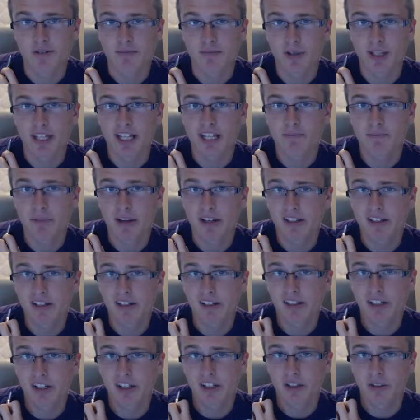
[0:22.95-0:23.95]
but that's basically
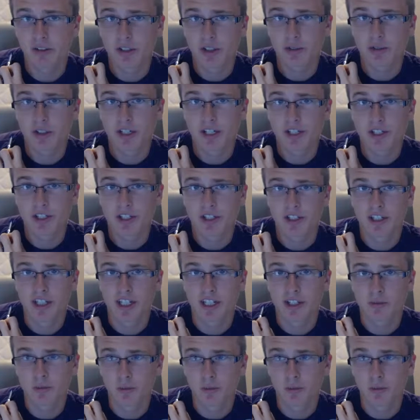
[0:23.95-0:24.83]
the only question that is